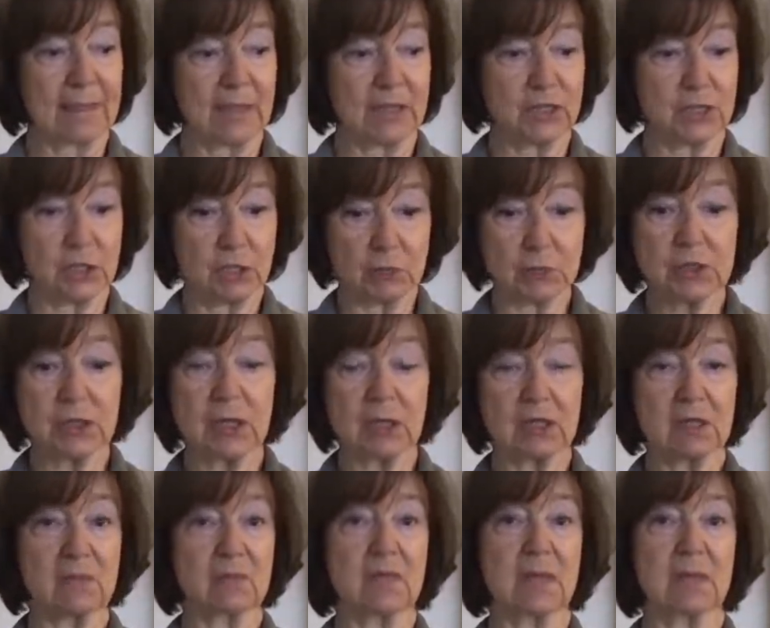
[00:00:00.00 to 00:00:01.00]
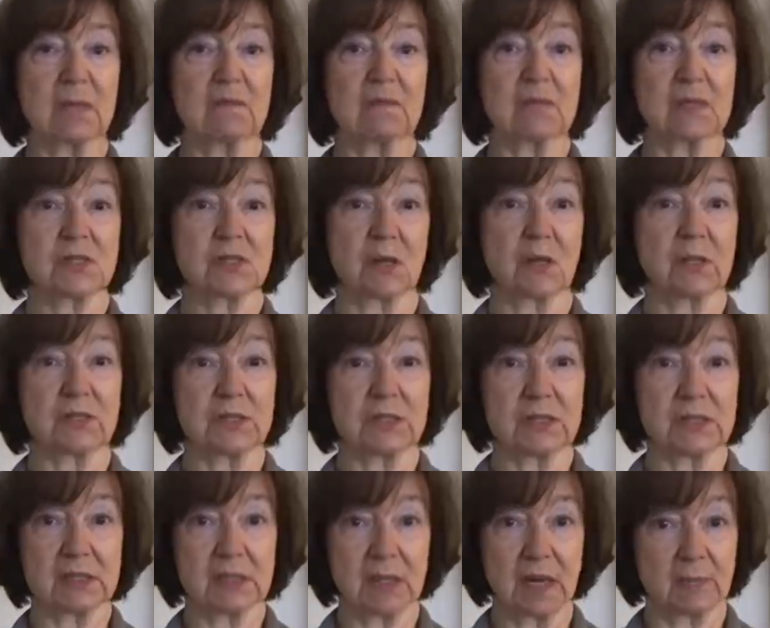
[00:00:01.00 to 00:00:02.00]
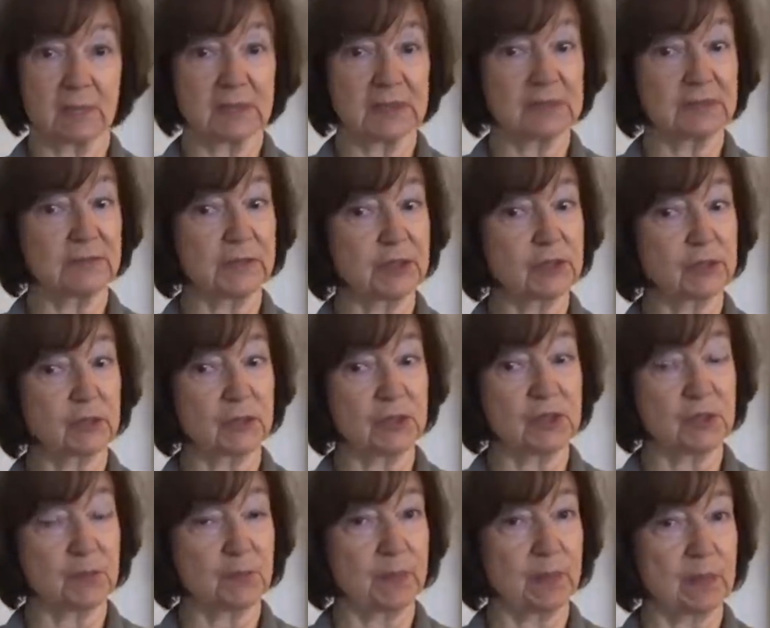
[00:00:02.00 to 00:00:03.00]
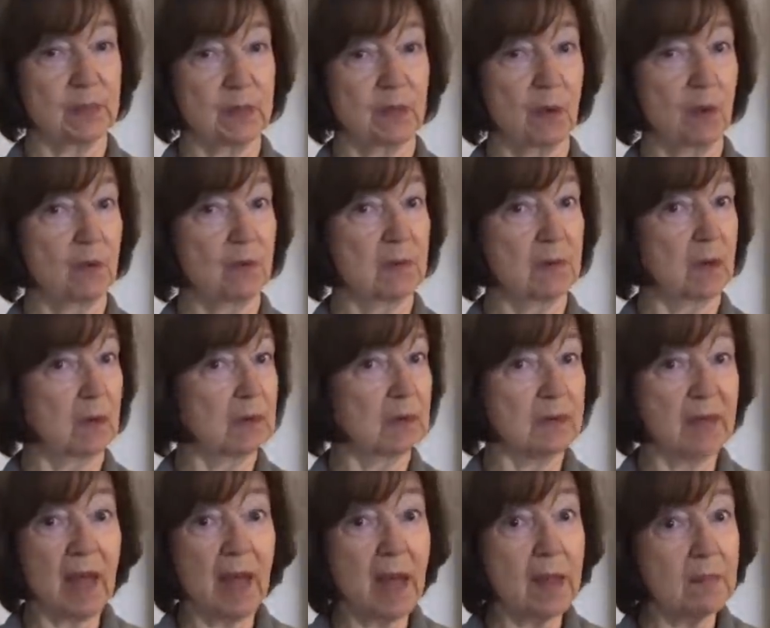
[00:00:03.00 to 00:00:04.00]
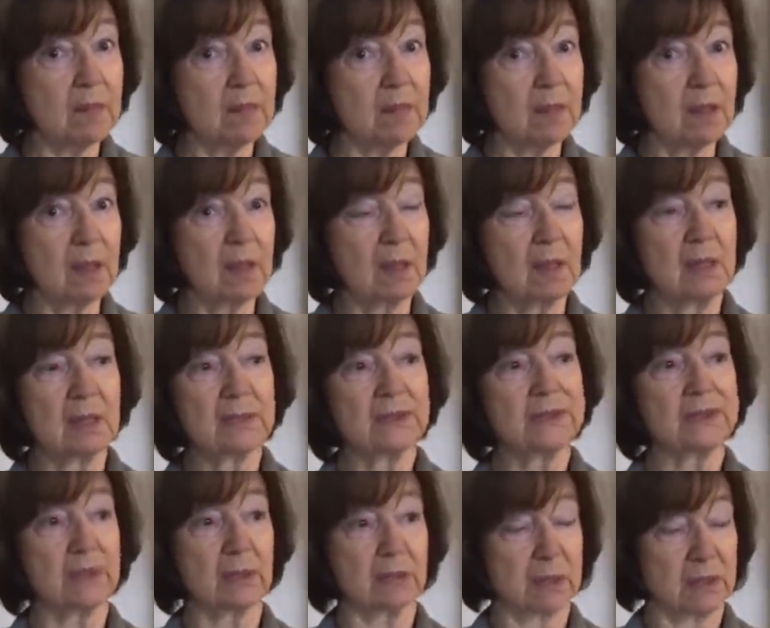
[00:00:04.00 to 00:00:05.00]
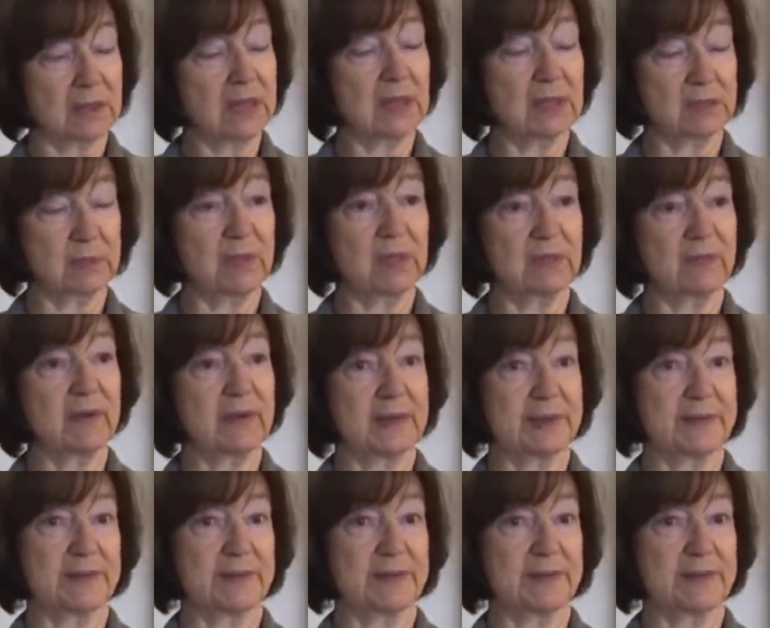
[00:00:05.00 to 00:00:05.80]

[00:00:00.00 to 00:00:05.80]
associated me with all these troubles which could spill over on them. So it has been a very